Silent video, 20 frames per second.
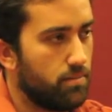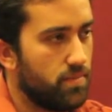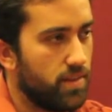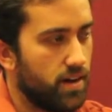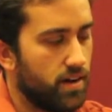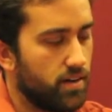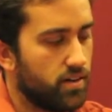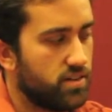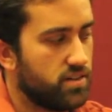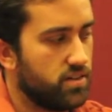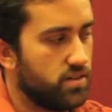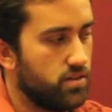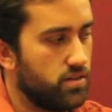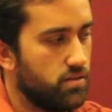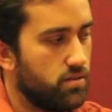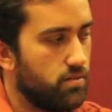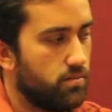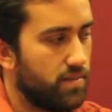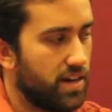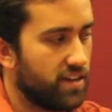I'm there
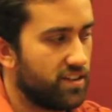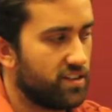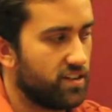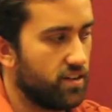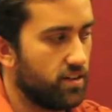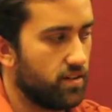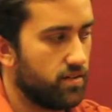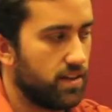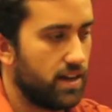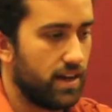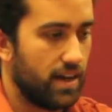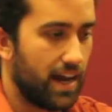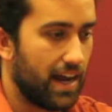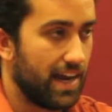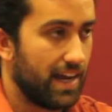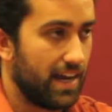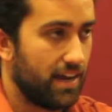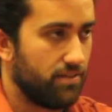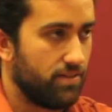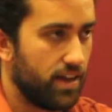to make sure
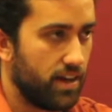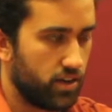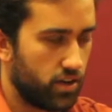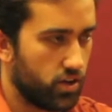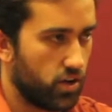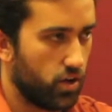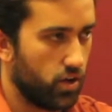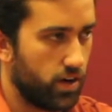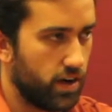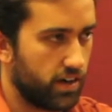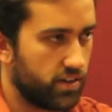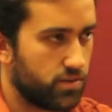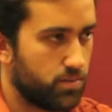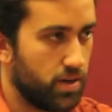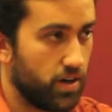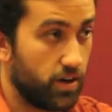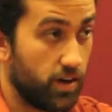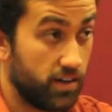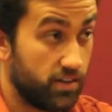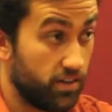that I have that current
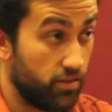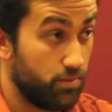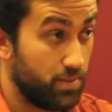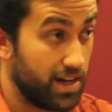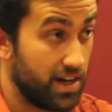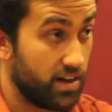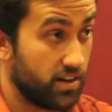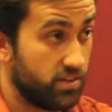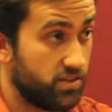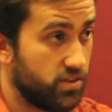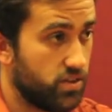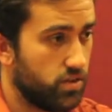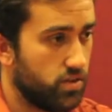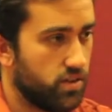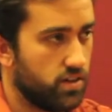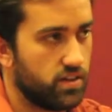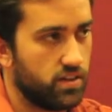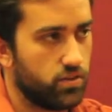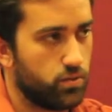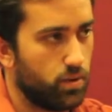experience of being a
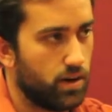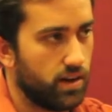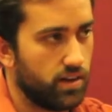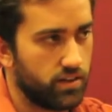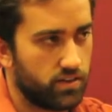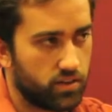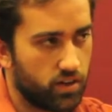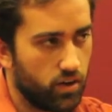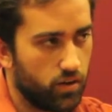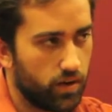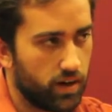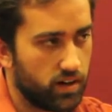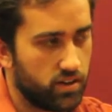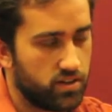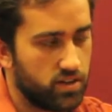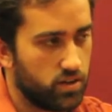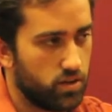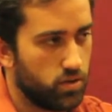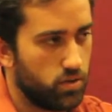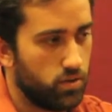student, as well as
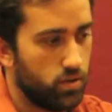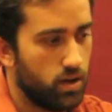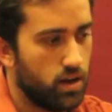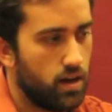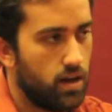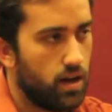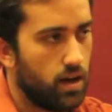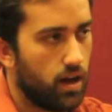going to